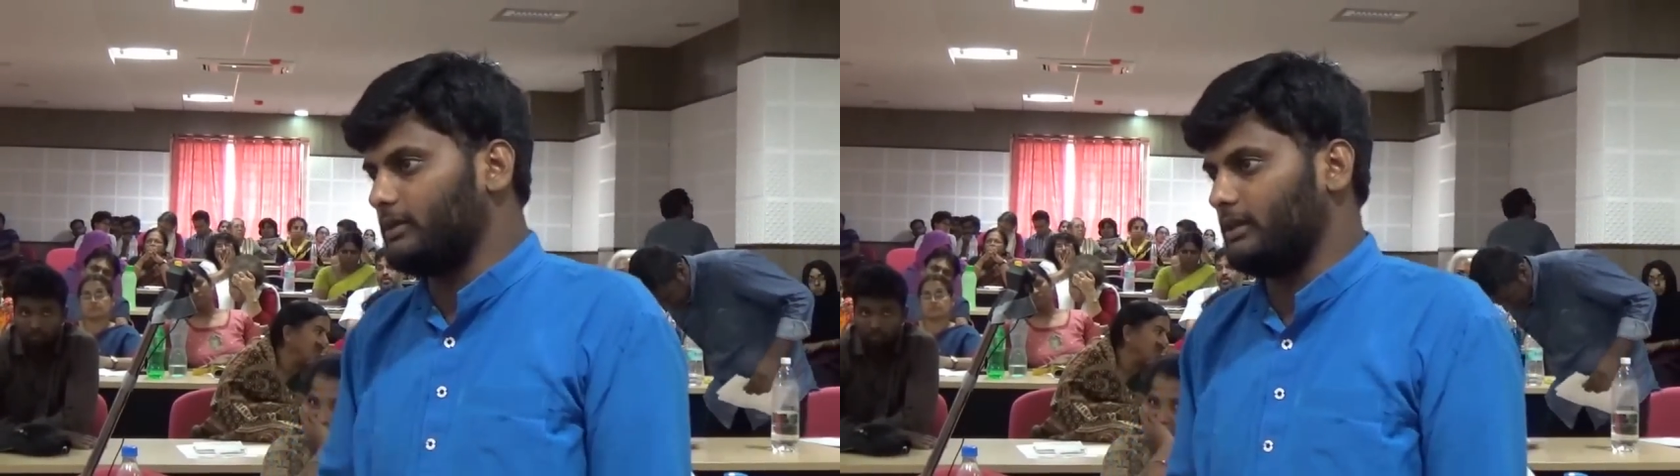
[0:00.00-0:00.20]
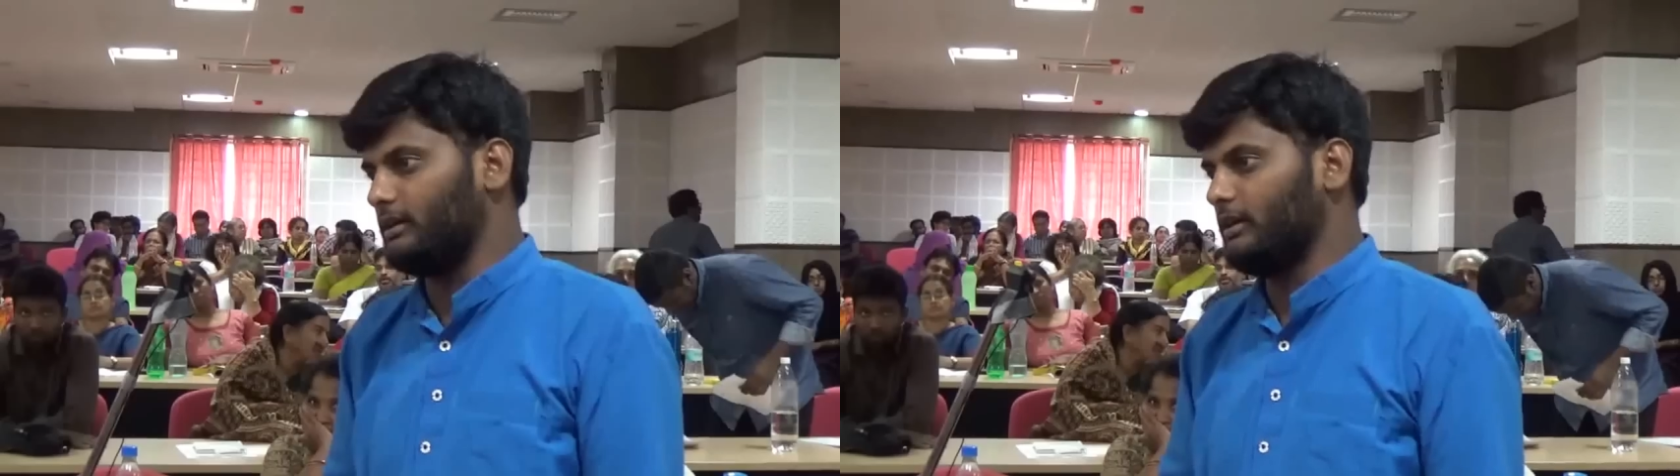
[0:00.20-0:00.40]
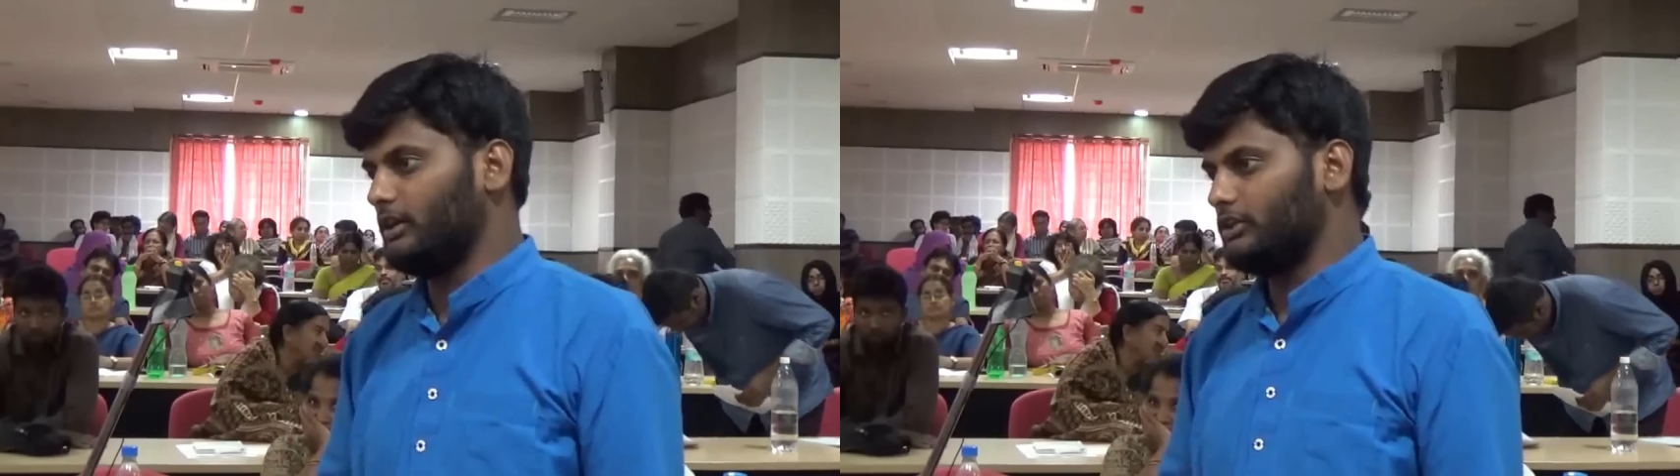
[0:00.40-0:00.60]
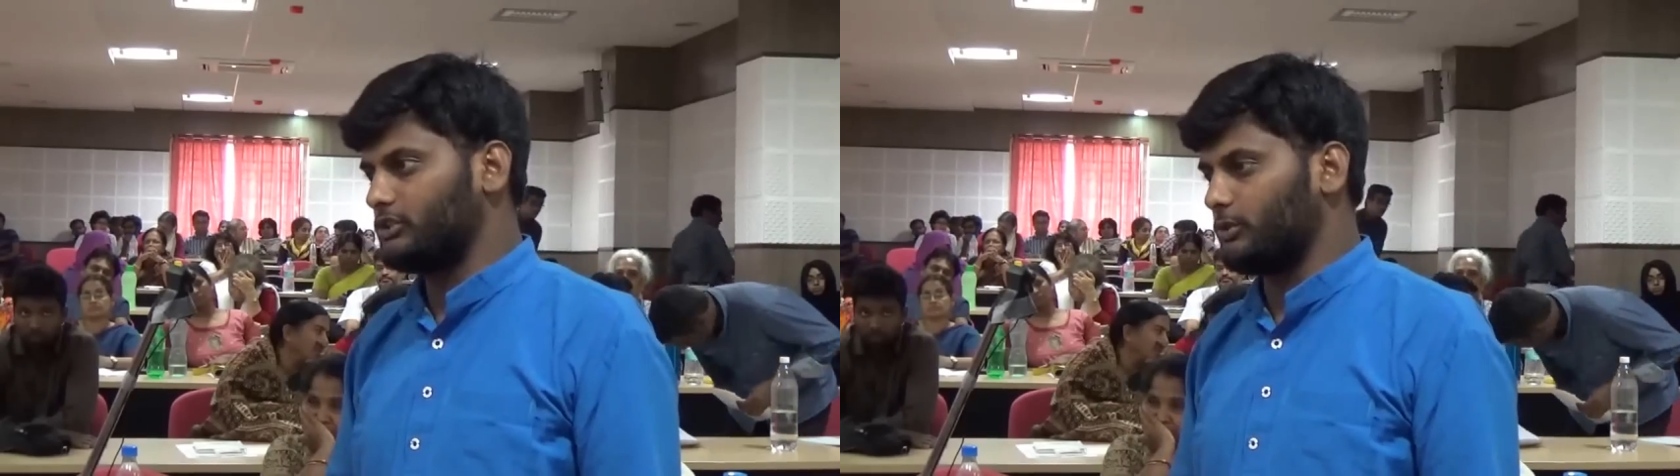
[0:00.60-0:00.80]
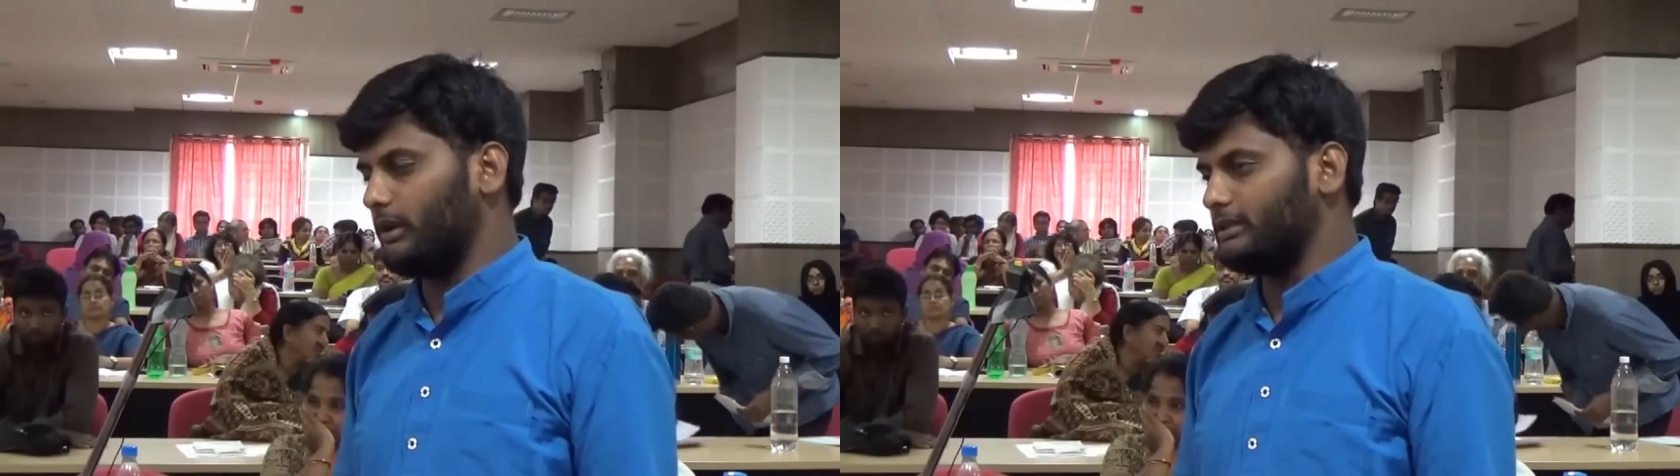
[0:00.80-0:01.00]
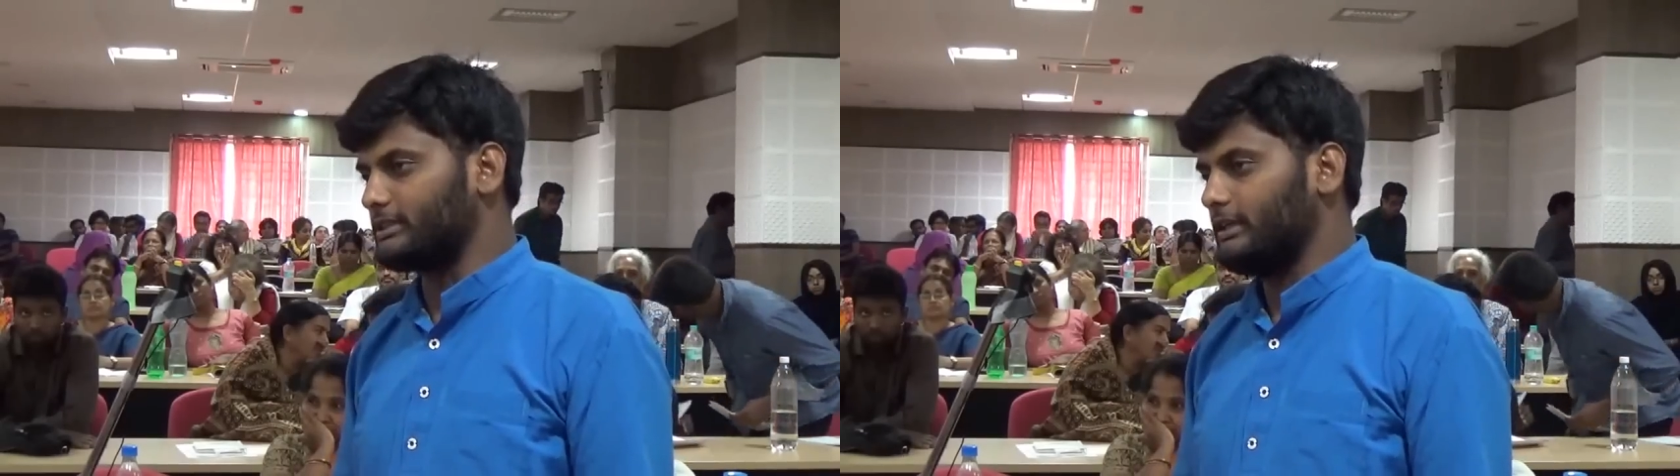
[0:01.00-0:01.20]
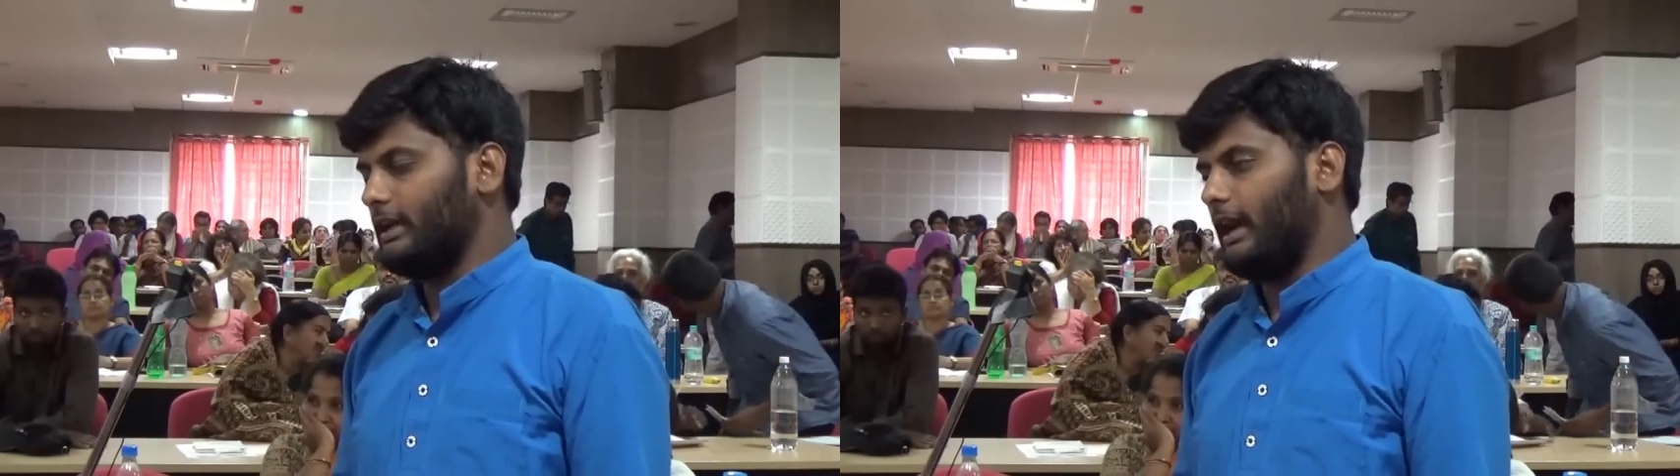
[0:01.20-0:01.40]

with the students.